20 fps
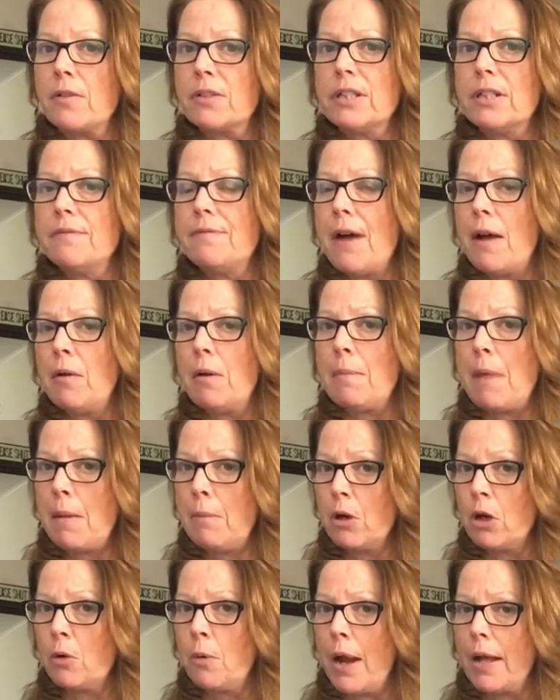if I remember
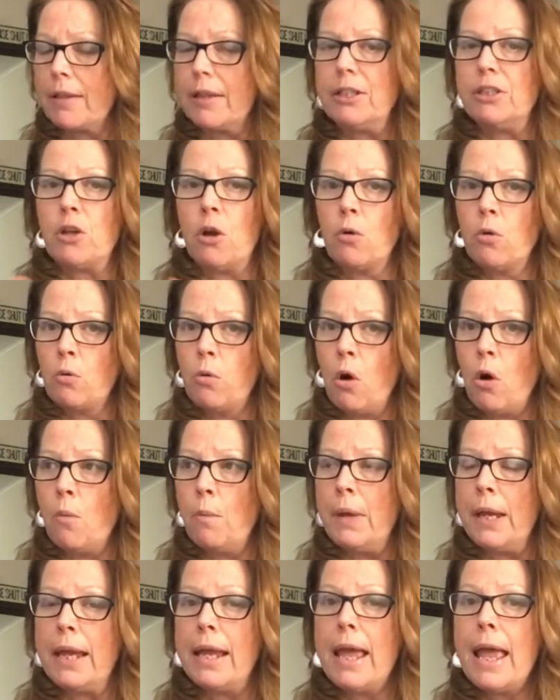correctly. Don't quote
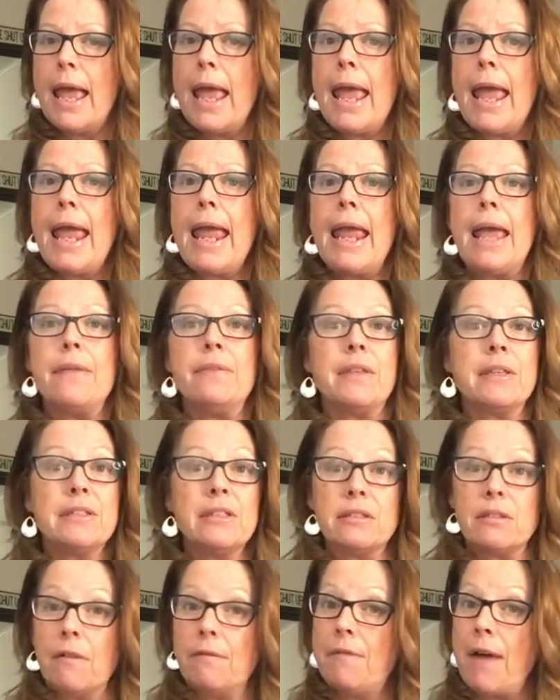me. And this is a
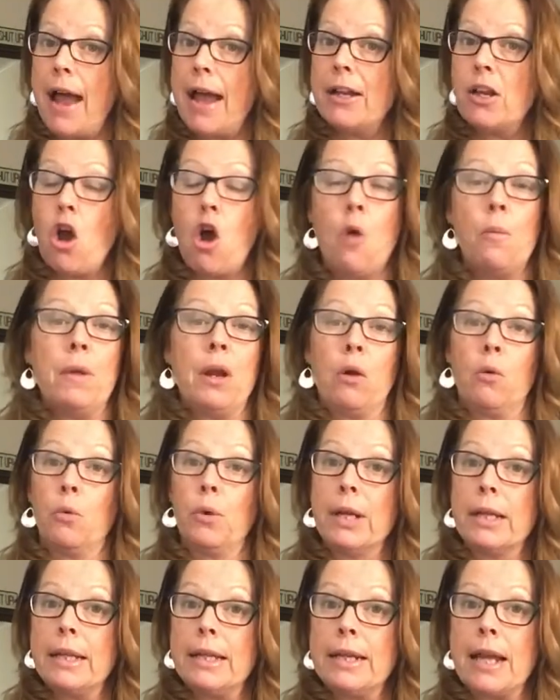fine home in a
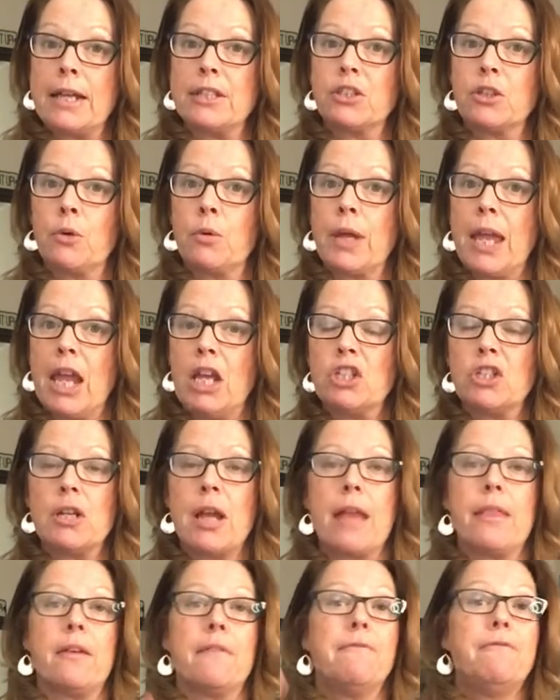really nice location on
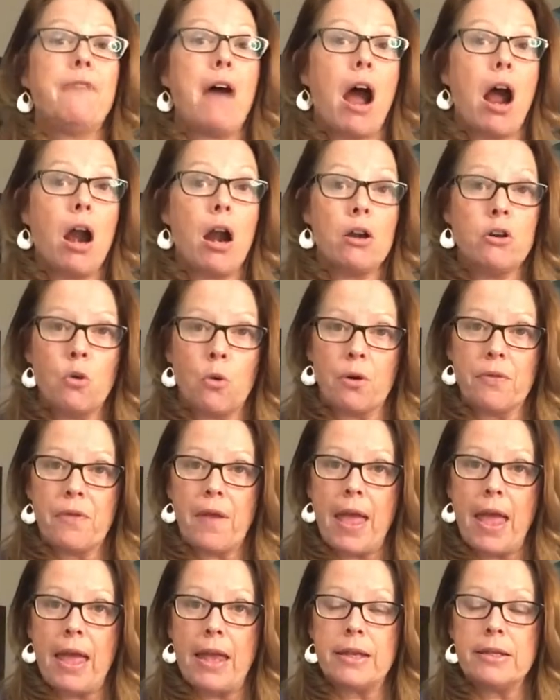the far north
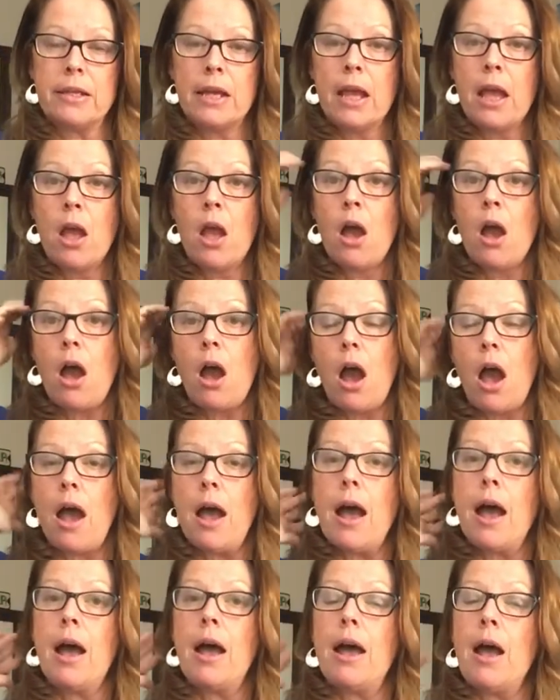end,
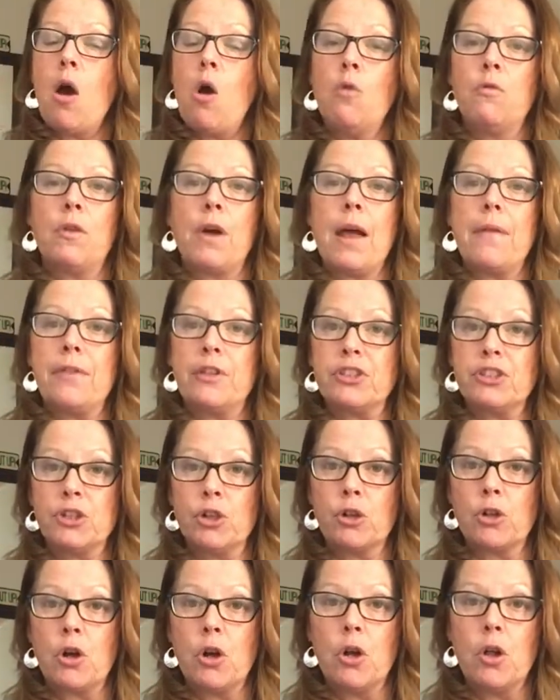over on the
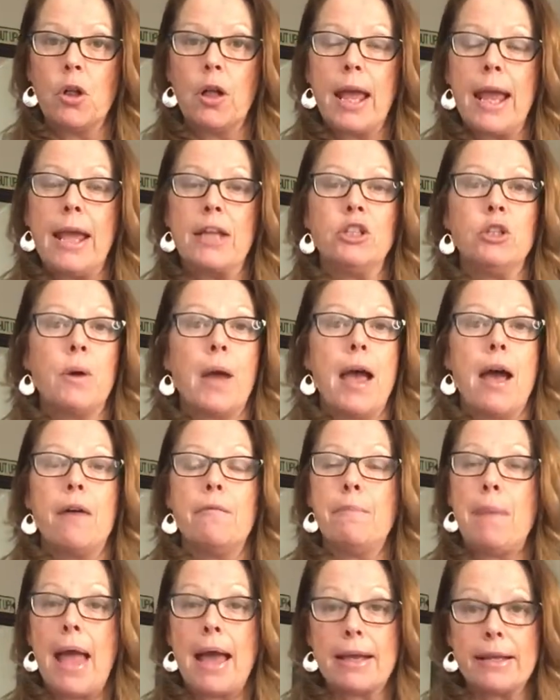Circle. And you have
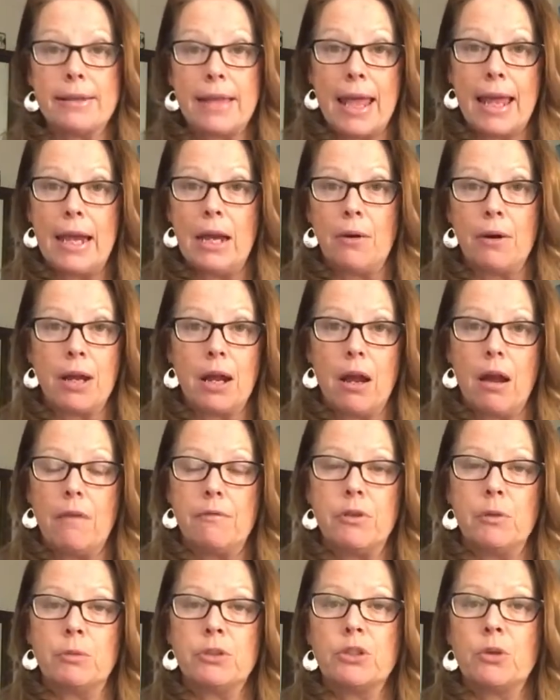back in that area of the
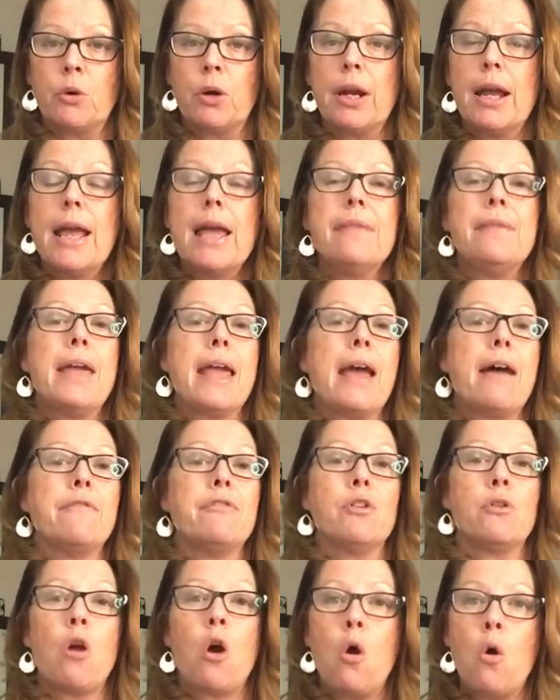resort, they have their
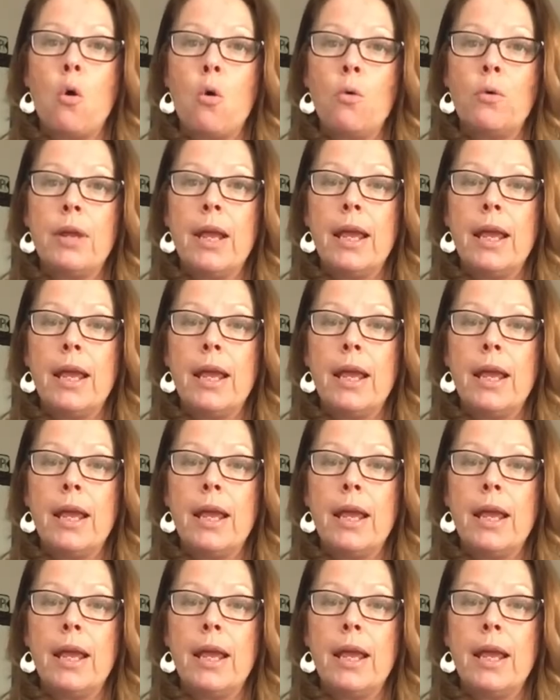own